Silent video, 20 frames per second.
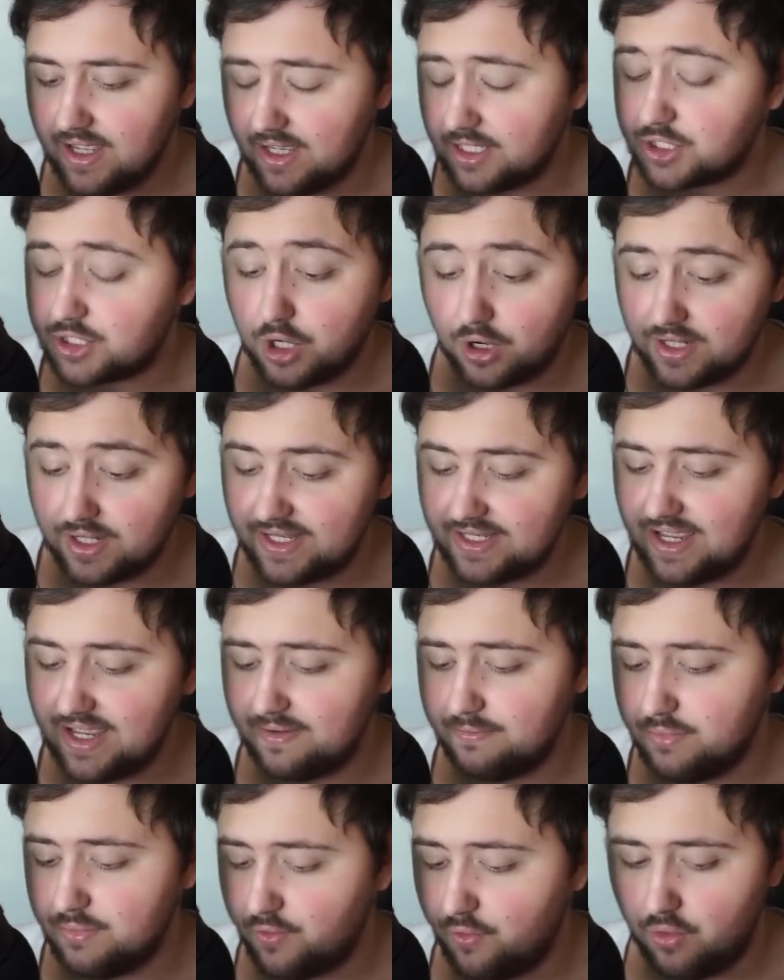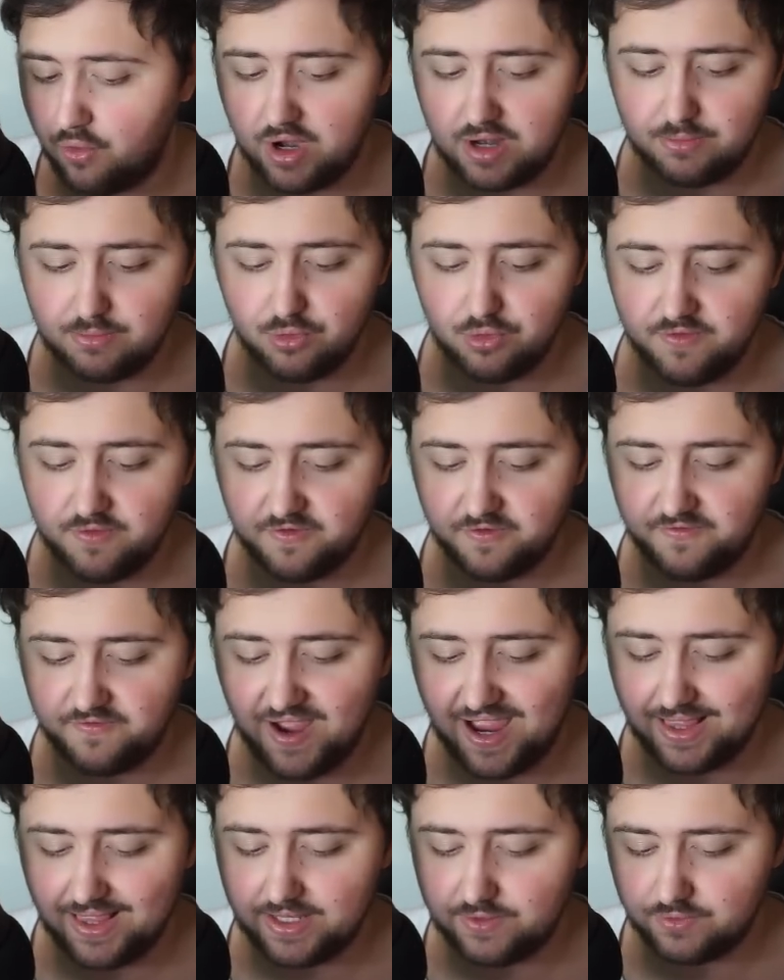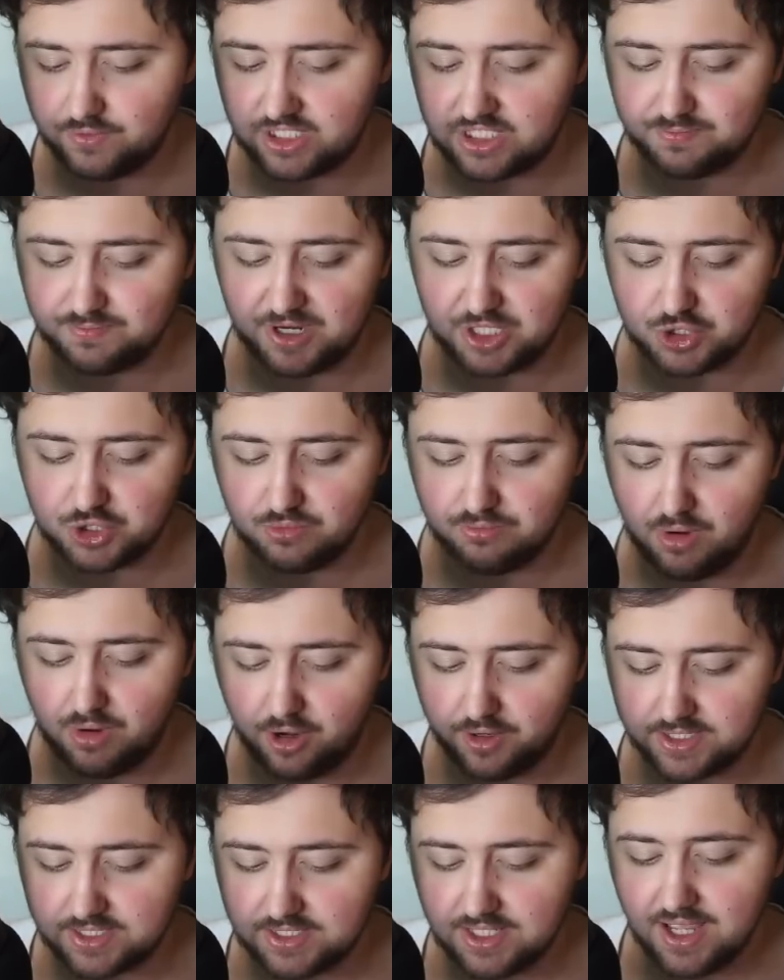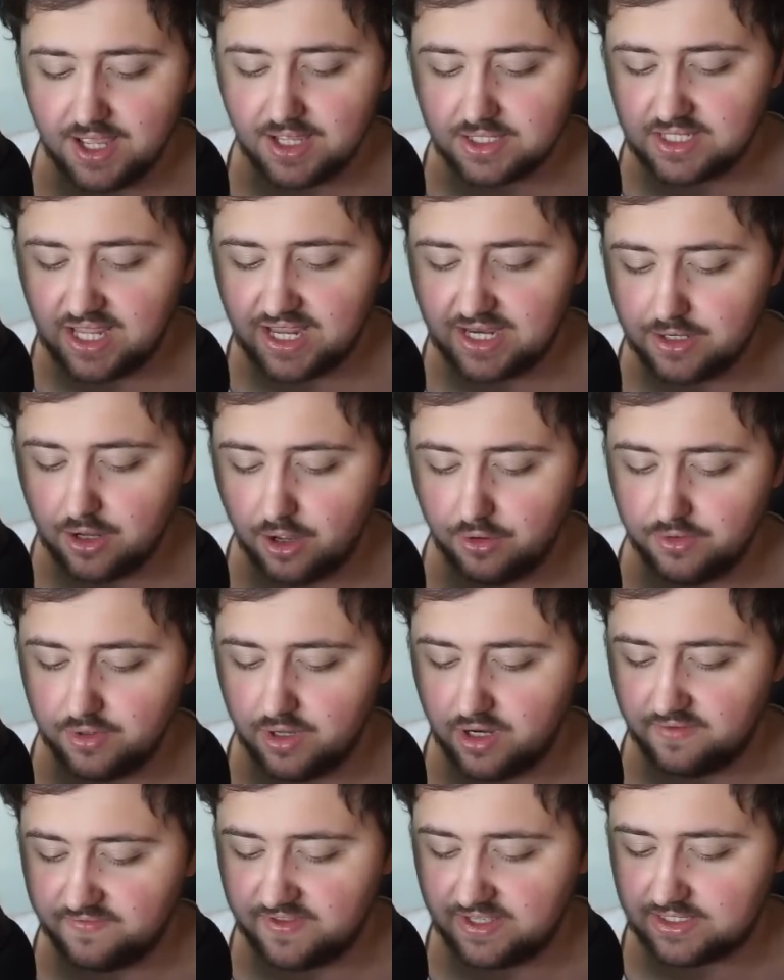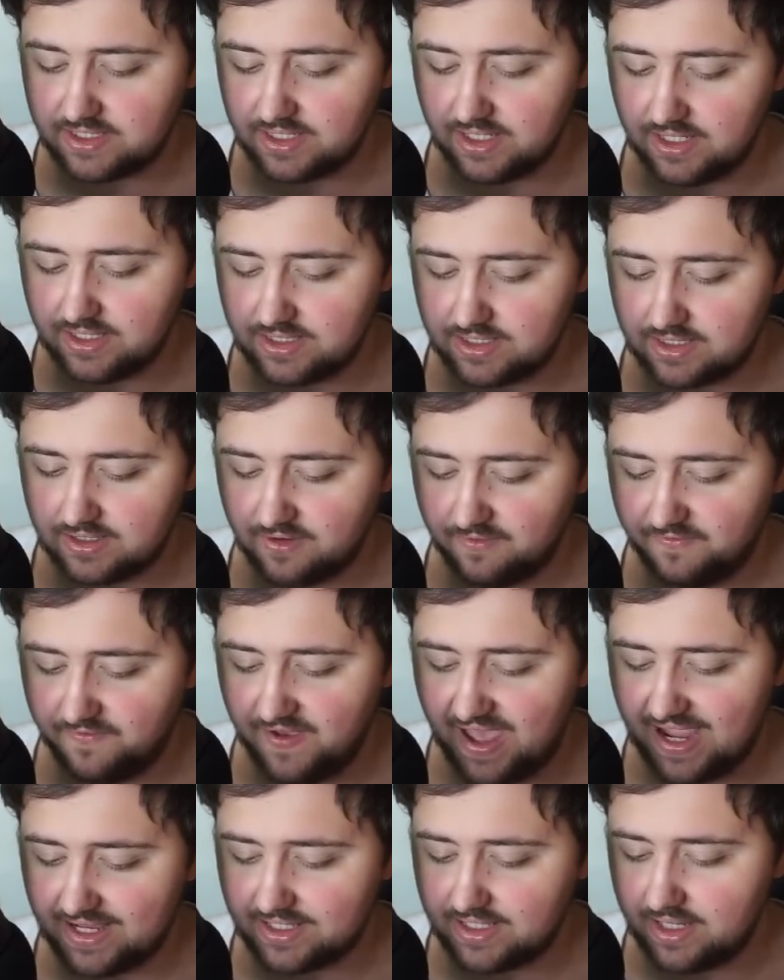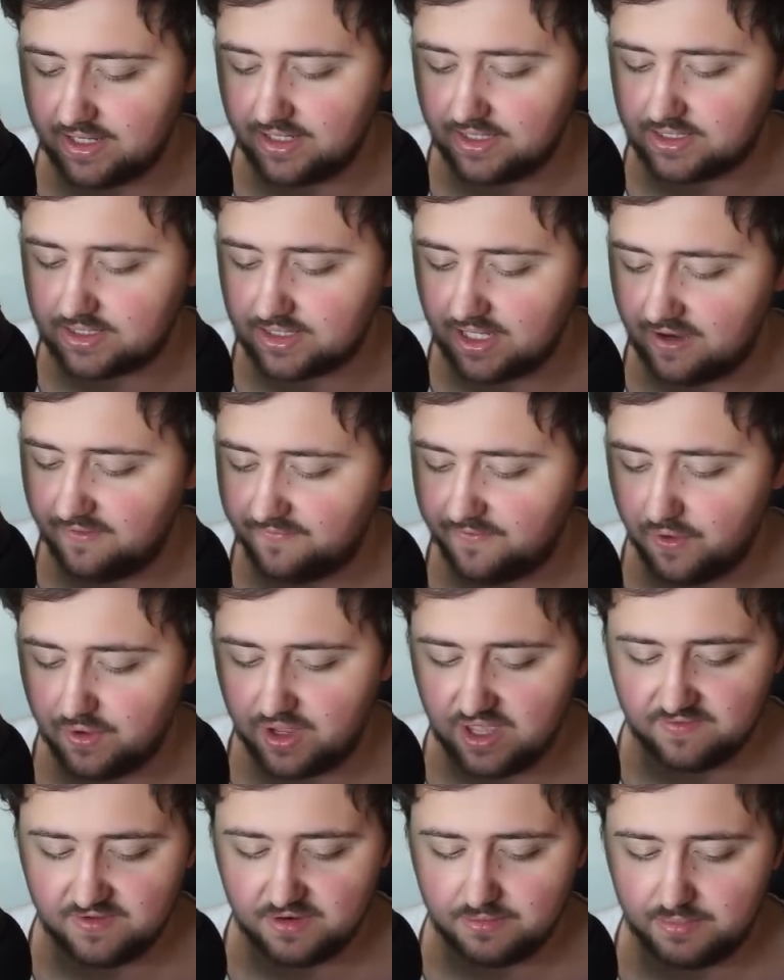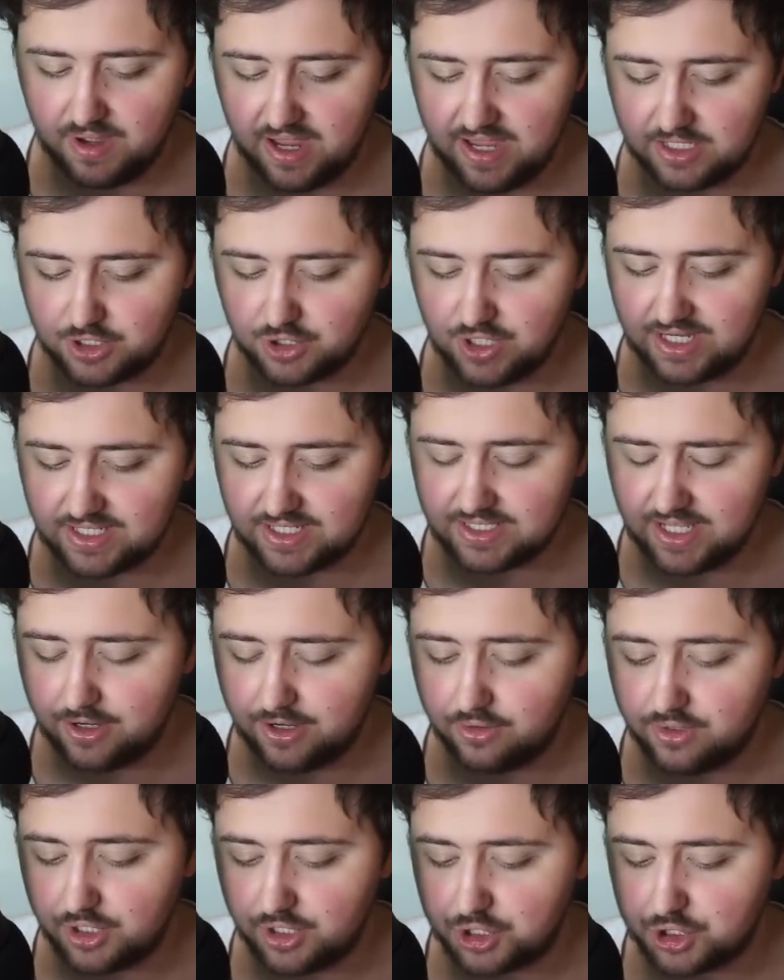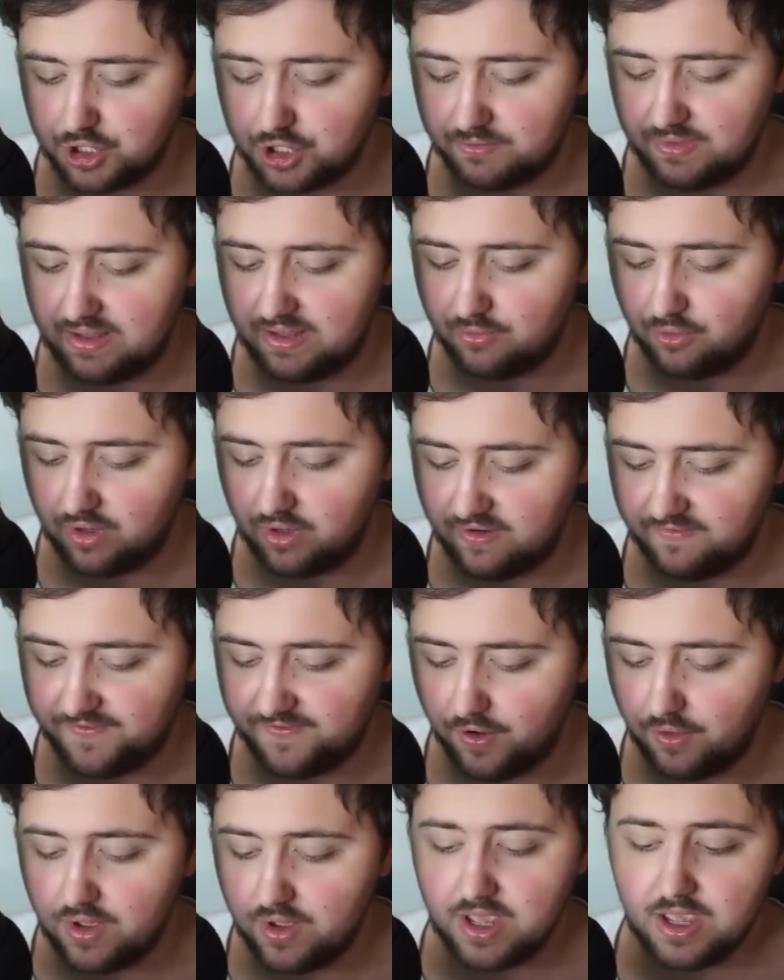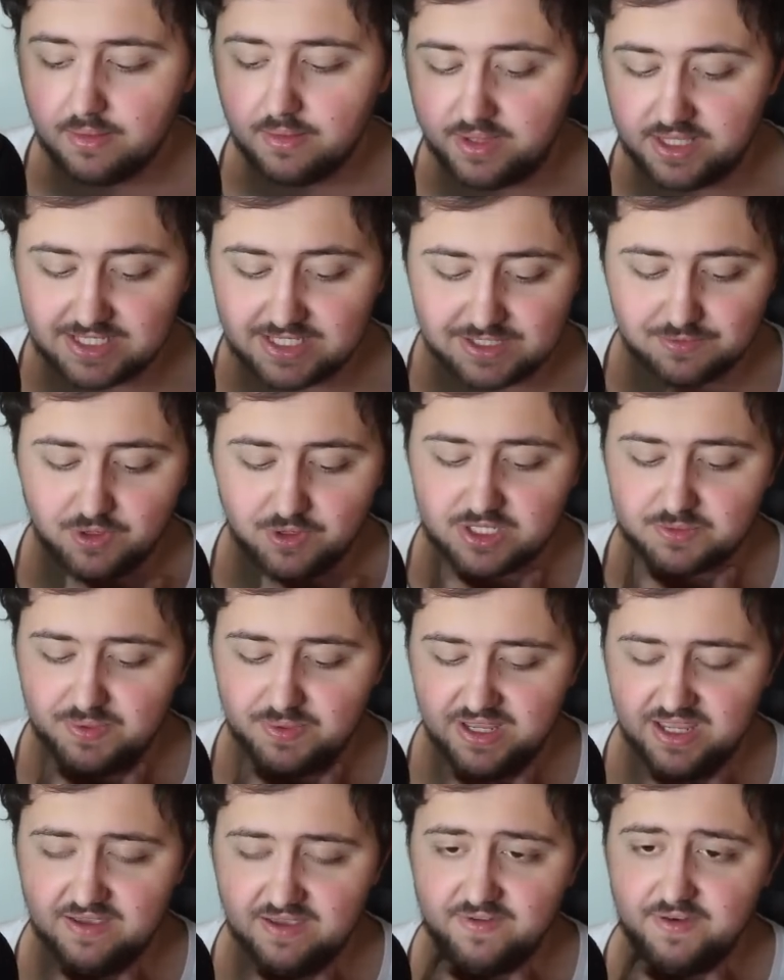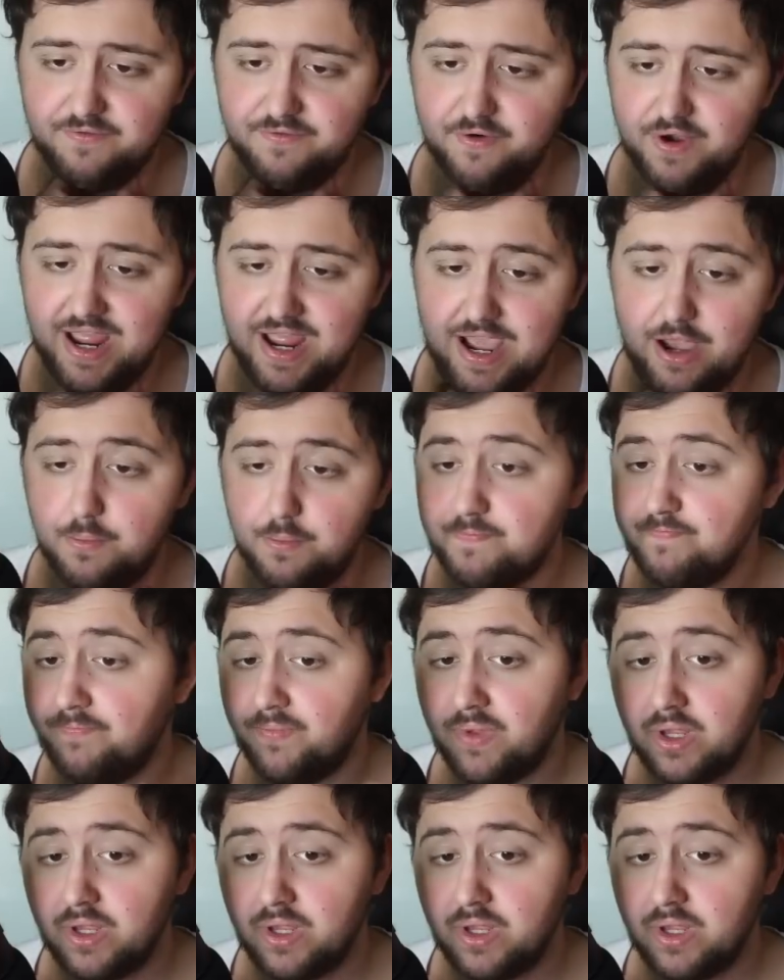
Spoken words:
Scarlet and Roaring Moon for Violet with special marks. Take note, none of this is fact and is info given by a translator. There should be more info, but this is what's been given for now.